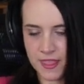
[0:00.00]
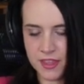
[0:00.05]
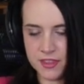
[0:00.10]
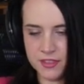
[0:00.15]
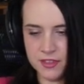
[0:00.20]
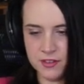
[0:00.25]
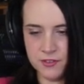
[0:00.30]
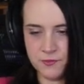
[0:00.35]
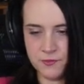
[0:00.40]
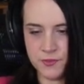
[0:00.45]

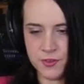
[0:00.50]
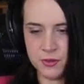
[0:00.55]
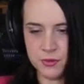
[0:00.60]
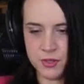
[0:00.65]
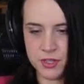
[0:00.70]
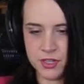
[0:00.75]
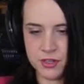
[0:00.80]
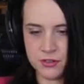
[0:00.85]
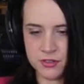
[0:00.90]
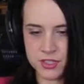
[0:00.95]
And then a few
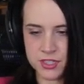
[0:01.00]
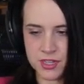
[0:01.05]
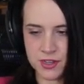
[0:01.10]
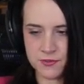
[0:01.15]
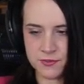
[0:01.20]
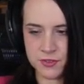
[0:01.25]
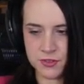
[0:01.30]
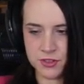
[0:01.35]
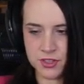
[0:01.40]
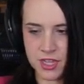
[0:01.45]
years
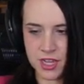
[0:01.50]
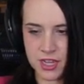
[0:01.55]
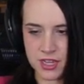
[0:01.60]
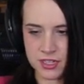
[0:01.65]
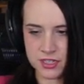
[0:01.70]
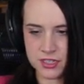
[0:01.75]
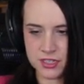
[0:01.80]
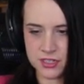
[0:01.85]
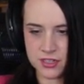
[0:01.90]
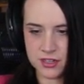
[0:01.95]
after
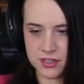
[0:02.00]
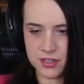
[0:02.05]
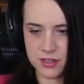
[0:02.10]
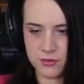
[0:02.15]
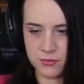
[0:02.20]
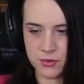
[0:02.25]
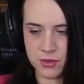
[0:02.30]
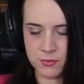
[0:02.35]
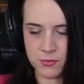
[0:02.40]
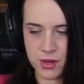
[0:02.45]
that,
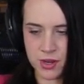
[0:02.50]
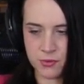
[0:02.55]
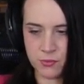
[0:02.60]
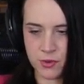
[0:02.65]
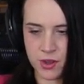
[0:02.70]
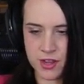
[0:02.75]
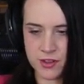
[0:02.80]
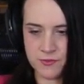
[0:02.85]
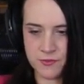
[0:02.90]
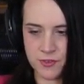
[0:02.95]
when my
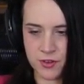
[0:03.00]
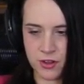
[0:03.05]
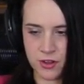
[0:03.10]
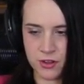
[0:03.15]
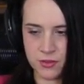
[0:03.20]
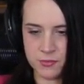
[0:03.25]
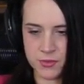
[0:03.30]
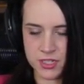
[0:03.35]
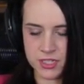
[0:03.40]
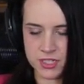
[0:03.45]
wife
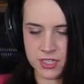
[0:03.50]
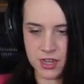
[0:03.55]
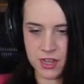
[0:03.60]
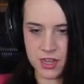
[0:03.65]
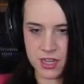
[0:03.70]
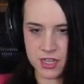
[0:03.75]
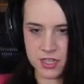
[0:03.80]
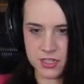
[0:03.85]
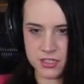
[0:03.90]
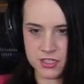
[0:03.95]
Alma
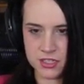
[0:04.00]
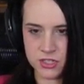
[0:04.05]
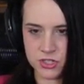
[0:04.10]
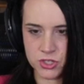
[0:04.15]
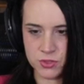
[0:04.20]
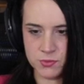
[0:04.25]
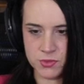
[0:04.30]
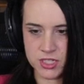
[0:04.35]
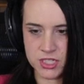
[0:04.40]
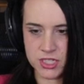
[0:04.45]
died in
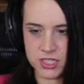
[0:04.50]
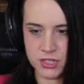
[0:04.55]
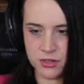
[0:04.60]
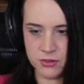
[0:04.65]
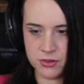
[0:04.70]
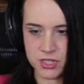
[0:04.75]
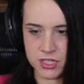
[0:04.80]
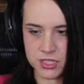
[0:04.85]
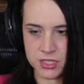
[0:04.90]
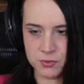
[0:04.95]
such a
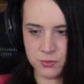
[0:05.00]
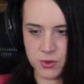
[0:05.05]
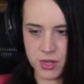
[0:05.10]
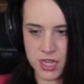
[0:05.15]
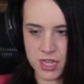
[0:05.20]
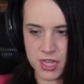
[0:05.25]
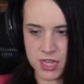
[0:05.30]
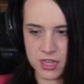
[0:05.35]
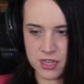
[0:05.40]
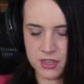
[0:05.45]
mysterious
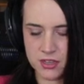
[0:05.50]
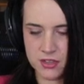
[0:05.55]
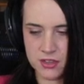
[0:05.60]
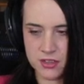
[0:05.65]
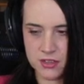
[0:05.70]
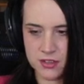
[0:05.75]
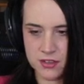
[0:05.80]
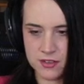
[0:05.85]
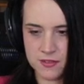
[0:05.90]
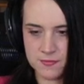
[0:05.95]
way,
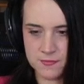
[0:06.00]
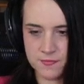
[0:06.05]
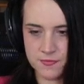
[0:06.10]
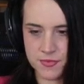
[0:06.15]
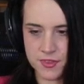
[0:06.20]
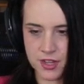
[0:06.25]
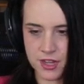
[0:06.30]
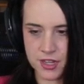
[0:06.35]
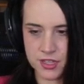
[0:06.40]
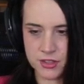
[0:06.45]

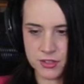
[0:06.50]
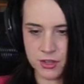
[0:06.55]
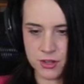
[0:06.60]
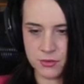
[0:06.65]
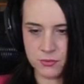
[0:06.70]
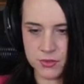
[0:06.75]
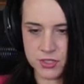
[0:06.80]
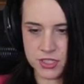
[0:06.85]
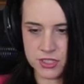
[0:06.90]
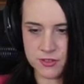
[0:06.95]
I
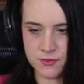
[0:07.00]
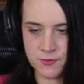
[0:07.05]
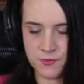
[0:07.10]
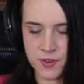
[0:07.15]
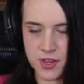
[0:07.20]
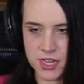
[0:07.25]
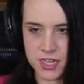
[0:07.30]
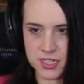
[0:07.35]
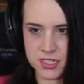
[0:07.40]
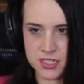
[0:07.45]
thought it was
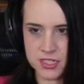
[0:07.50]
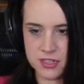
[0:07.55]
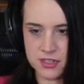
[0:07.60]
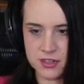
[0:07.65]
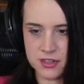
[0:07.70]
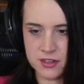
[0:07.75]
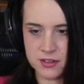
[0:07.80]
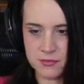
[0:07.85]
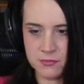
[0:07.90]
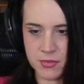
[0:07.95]
fate,
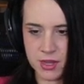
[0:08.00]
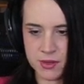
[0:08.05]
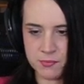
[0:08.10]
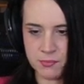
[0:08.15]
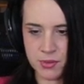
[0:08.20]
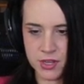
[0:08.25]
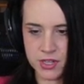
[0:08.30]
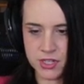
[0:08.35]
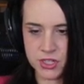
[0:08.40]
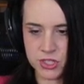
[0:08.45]
my
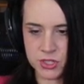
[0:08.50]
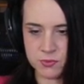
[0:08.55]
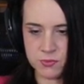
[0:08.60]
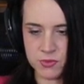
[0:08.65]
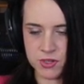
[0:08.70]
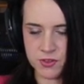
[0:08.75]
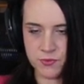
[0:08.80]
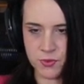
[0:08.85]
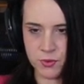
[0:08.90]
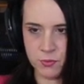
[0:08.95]

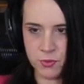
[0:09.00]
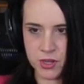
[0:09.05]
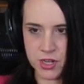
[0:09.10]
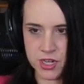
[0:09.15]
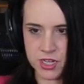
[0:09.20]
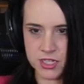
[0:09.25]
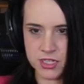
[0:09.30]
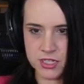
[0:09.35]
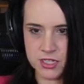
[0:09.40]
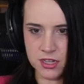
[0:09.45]
punishment for
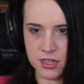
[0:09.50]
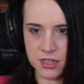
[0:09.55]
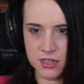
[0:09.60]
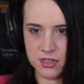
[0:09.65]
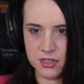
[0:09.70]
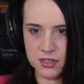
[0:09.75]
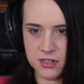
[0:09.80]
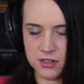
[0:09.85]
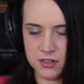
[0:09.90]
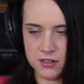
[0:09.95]
what I'd
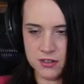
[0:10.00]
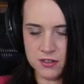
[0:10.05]
done.